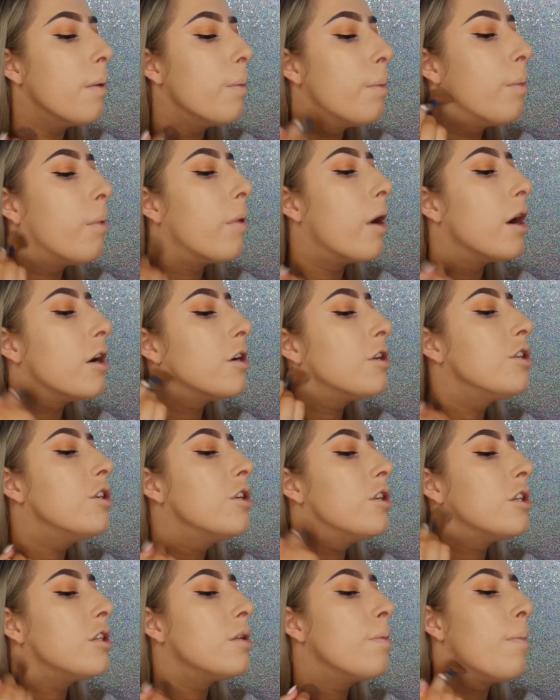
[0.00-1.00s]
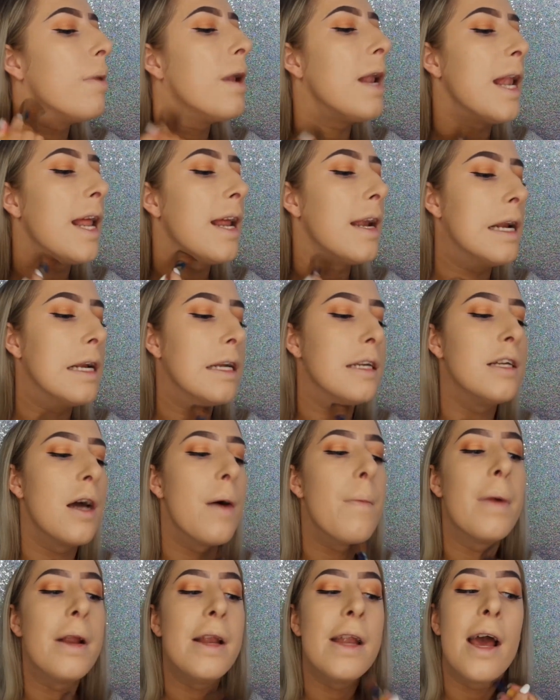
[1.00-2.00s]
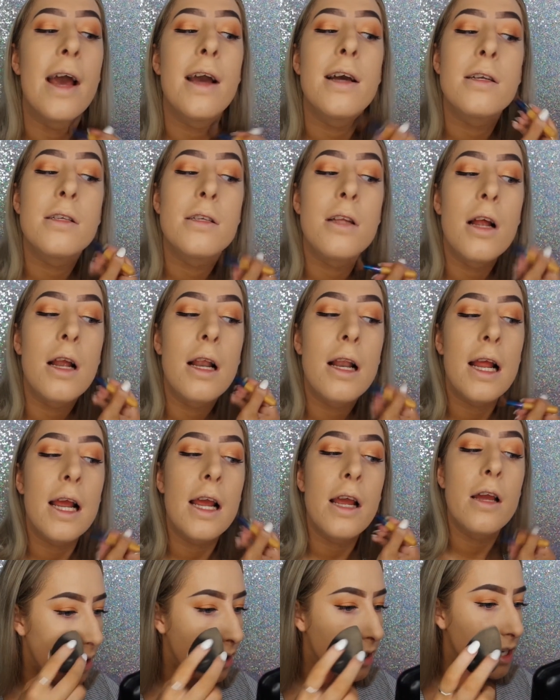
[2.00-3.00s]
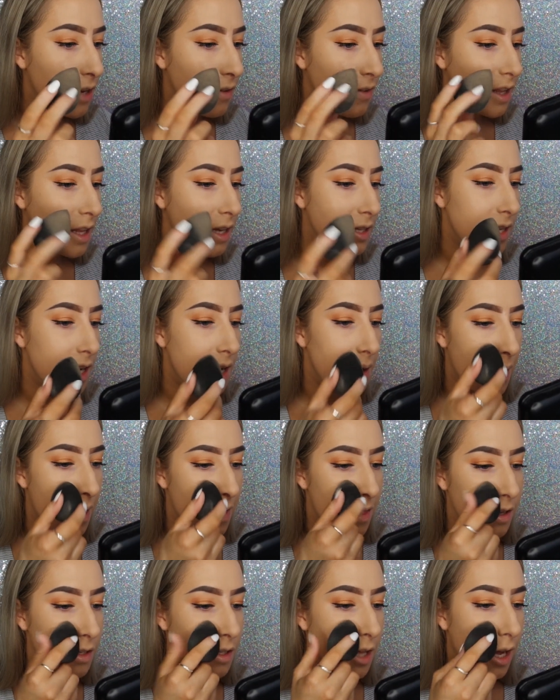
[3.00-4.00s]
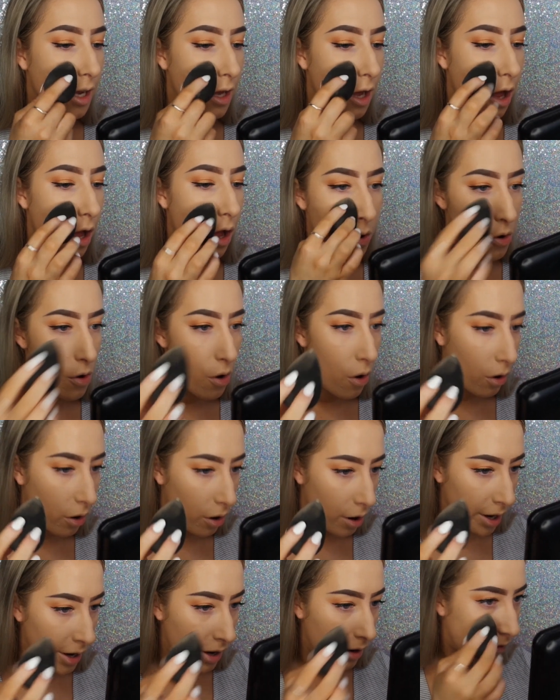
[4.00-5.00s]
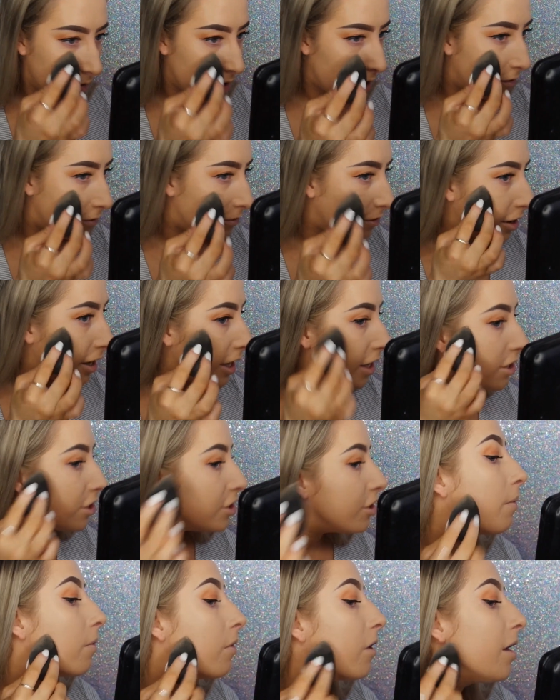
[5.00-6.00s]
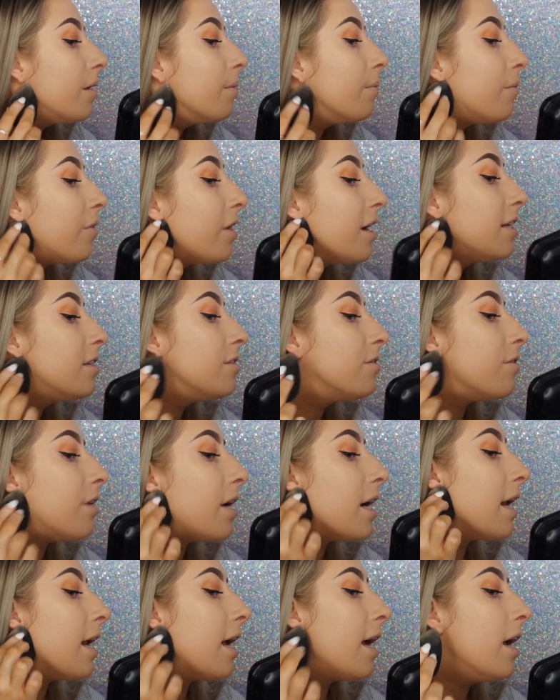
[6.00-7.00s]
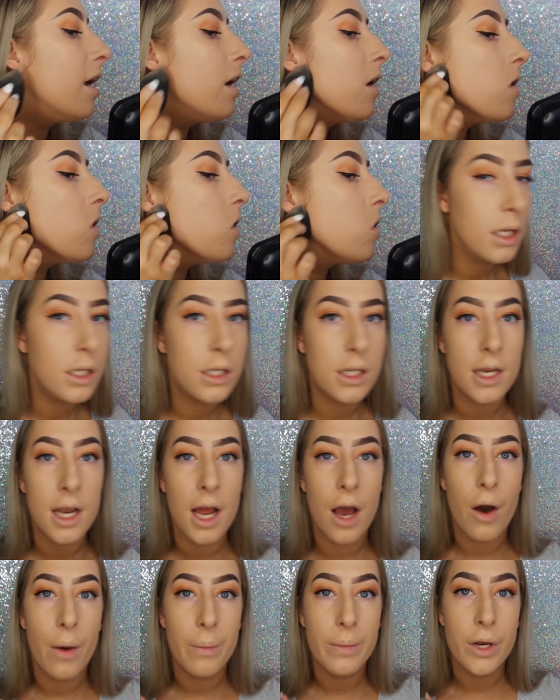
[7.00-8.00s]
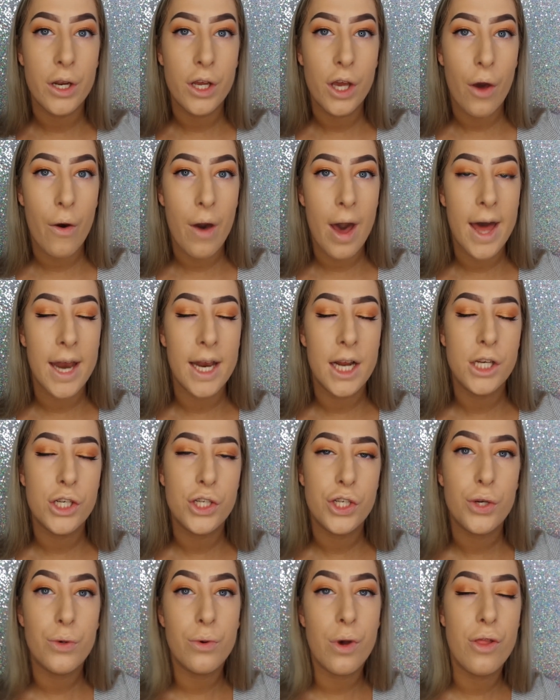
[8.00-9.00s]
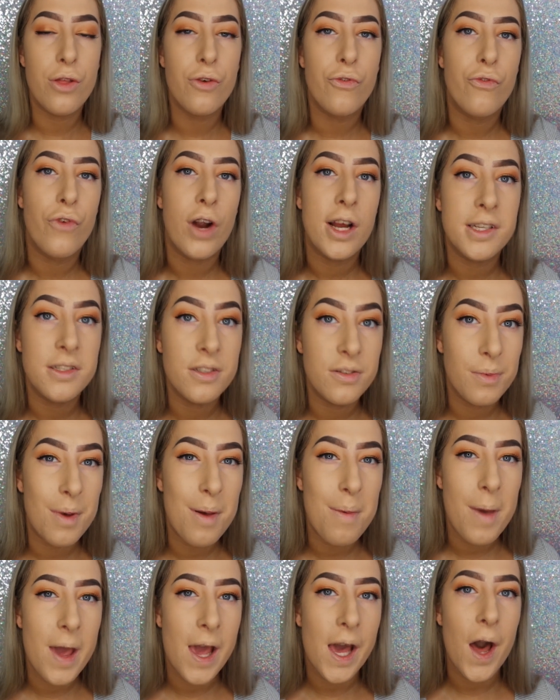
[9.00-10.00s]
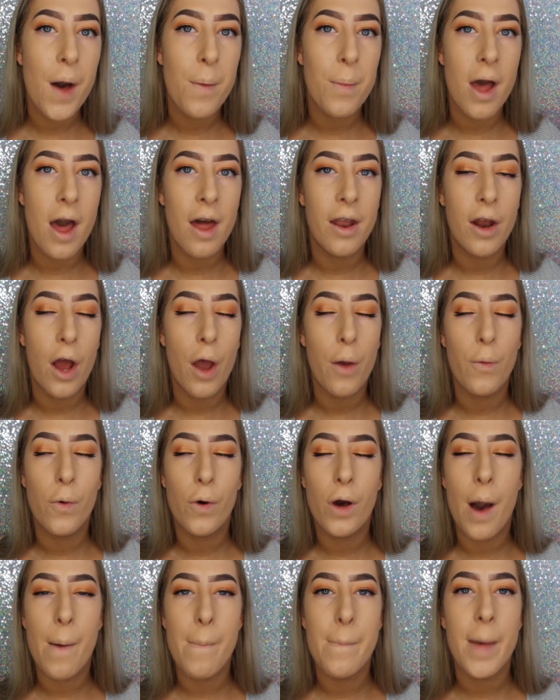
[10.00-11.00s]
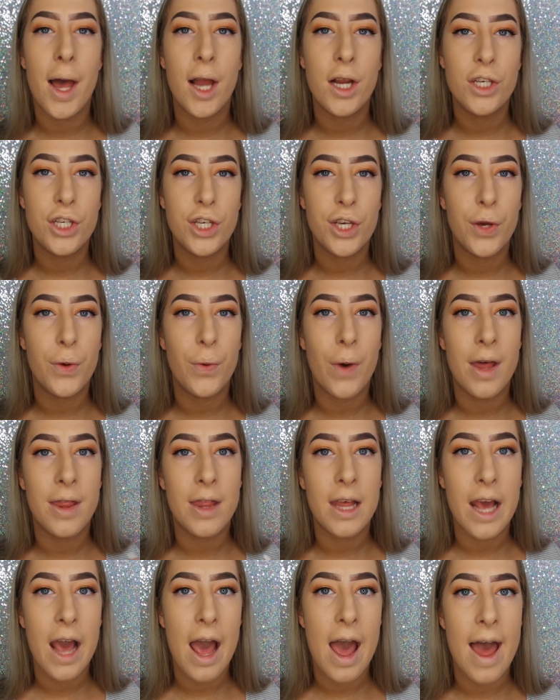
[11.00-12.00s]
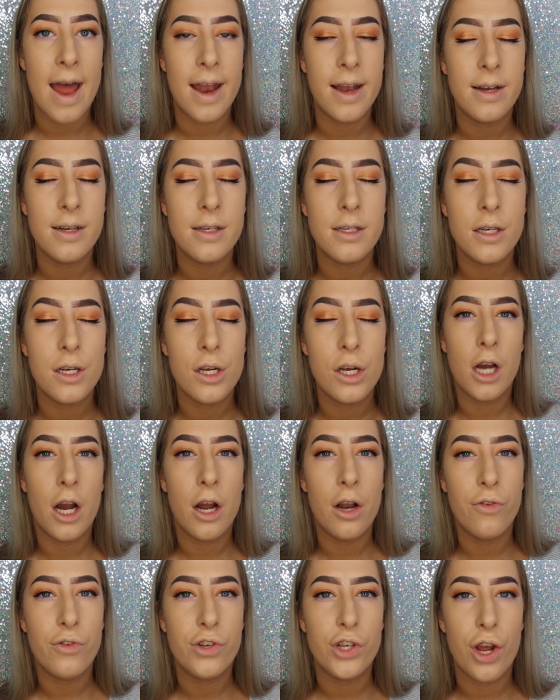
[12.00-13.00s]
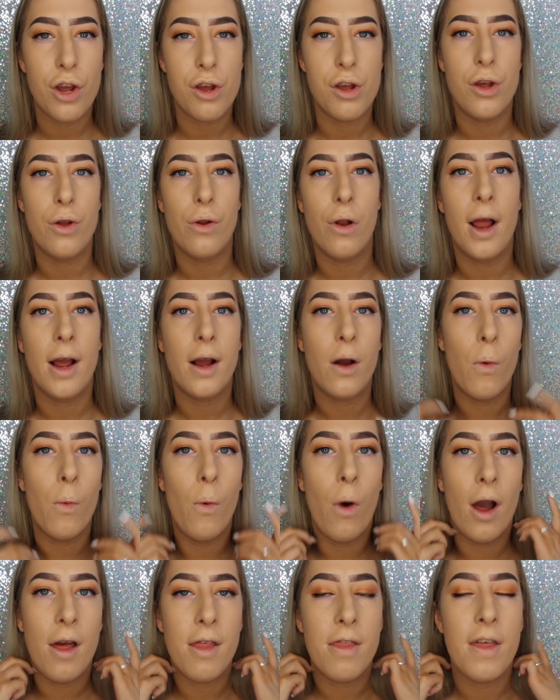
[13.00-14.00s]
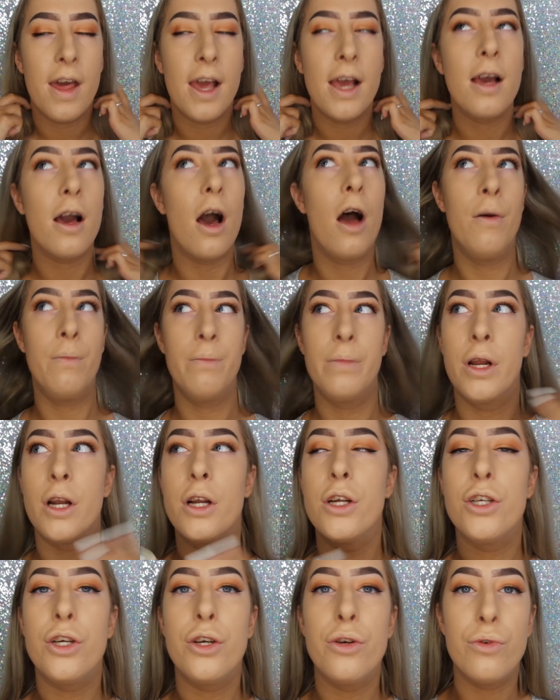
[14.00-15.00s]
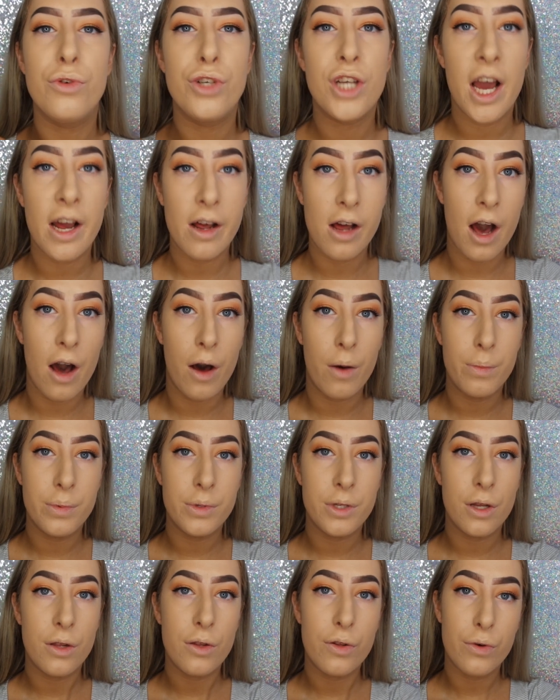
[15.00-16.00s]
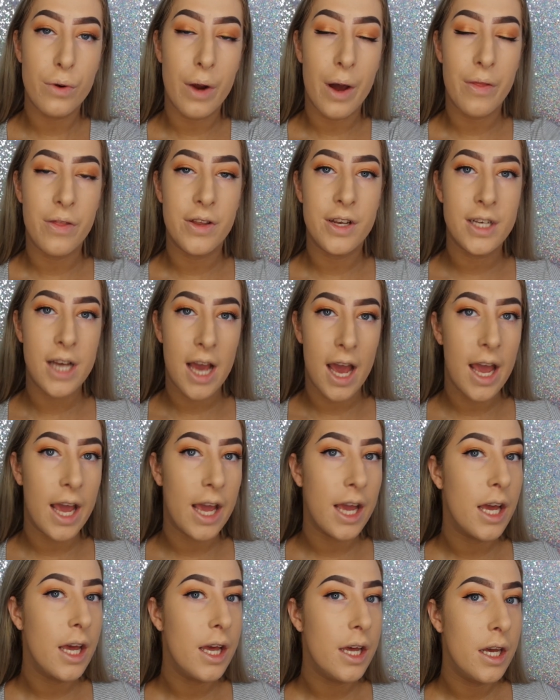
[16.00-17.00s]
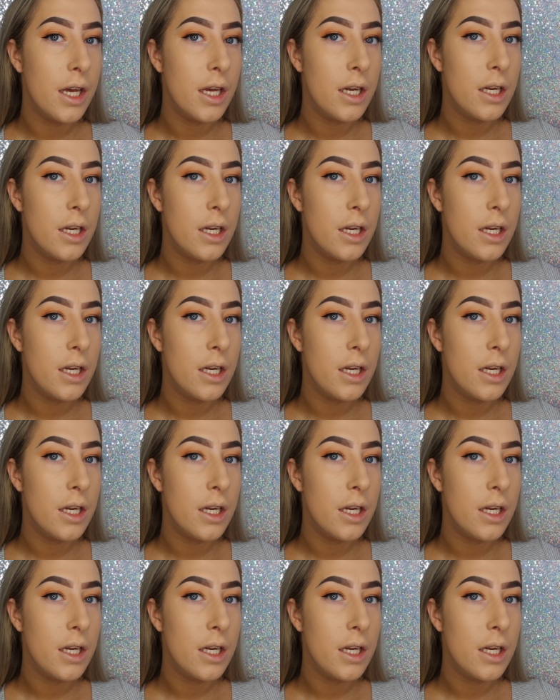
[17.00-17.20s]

a brush to just blend it down my neck slightly. Now I don't think there's anywhere that's like not got enough coverage. I'm quite impressed really. So now I'm going to go ahead and do the rest of my makeup, and I will come back to you at the end to kind of show you like what I think. I'm going to do checkups throughout the day